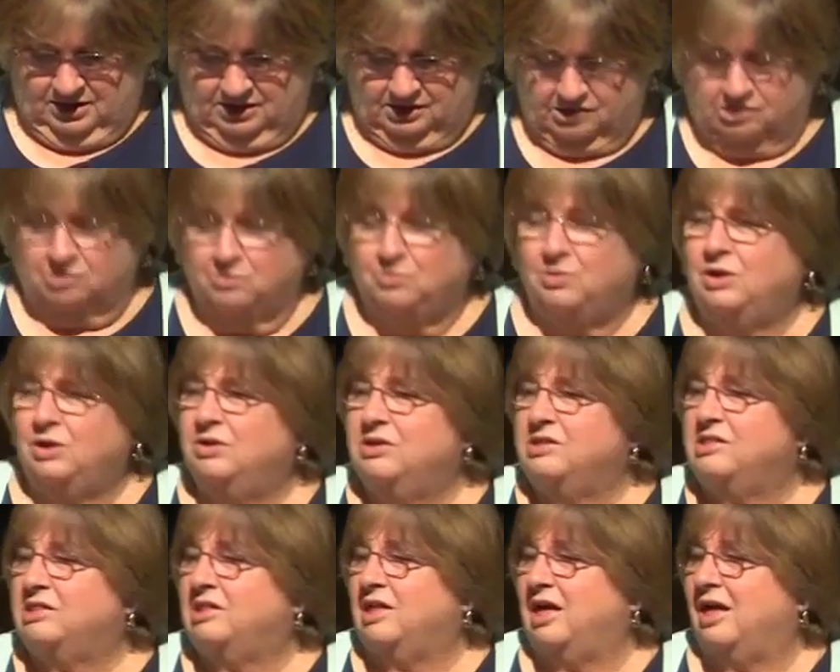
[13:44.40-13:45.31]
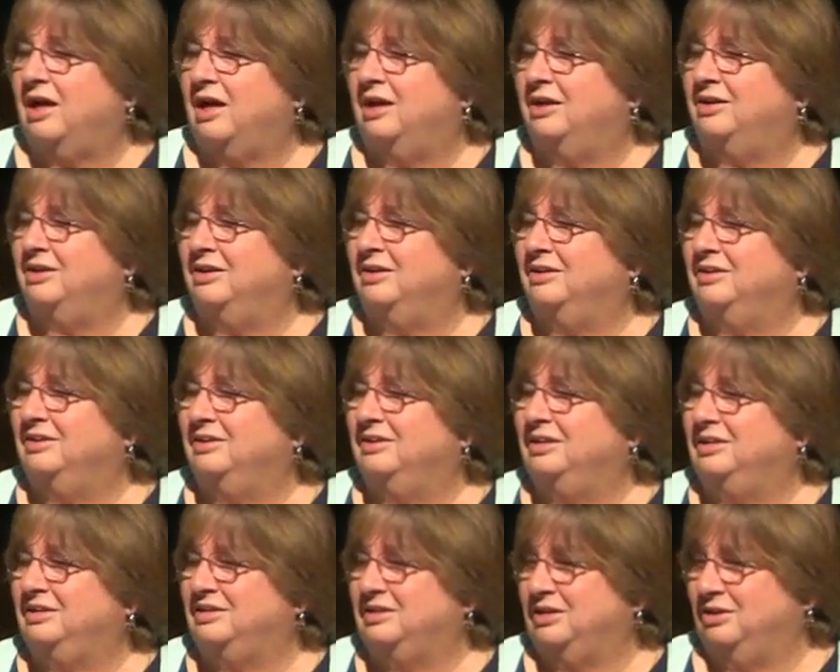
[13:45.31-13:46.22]
So, where does God
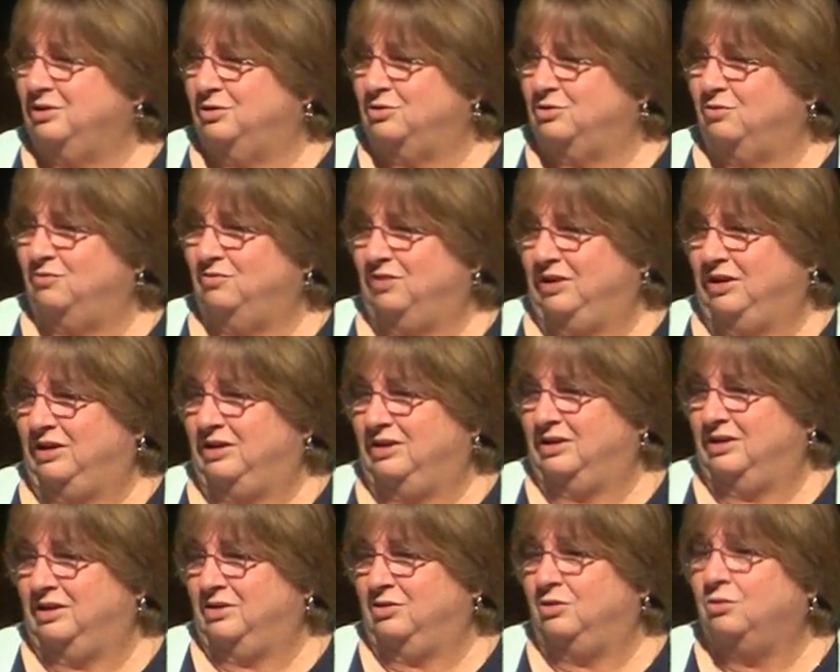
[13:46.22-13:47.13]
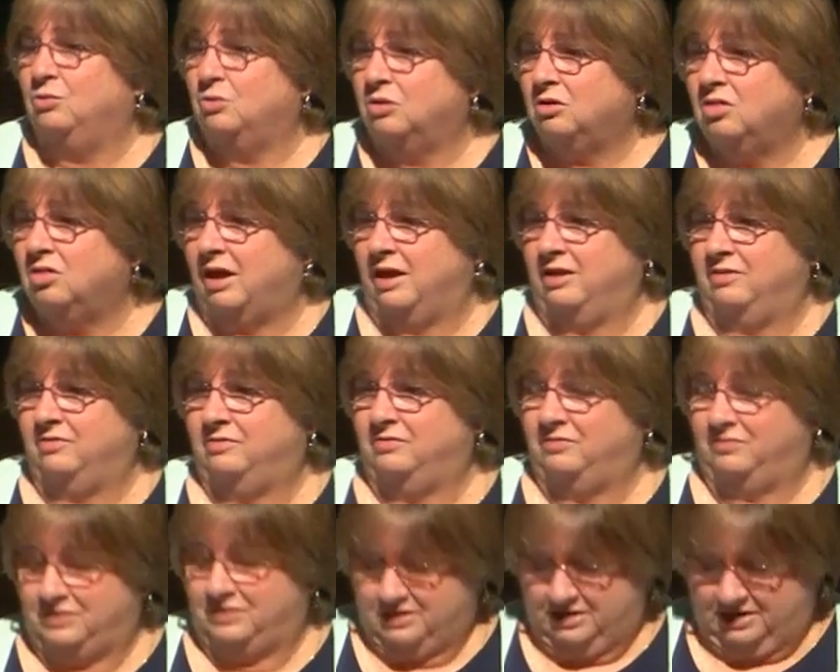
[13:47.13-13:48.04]
need to intervene in your
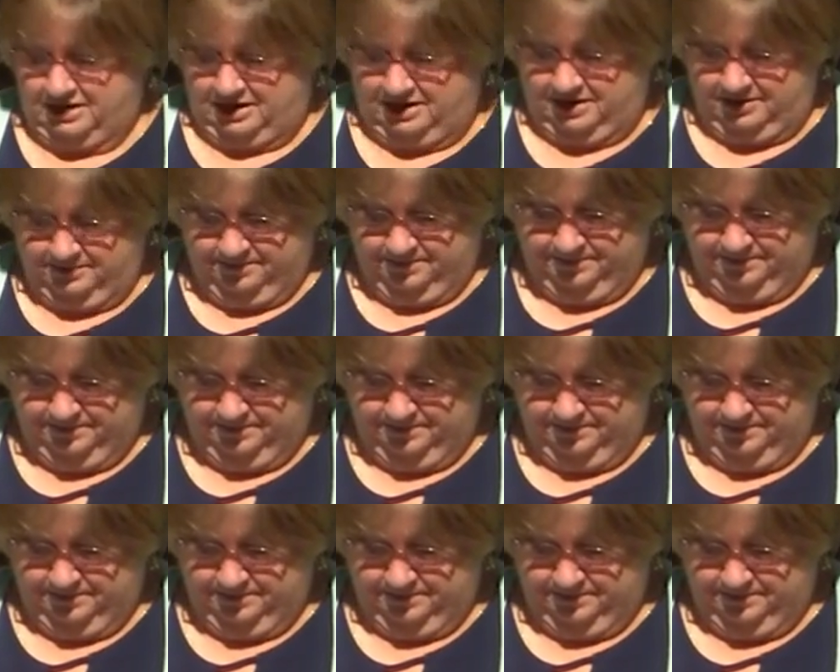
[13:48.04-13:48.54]
life today?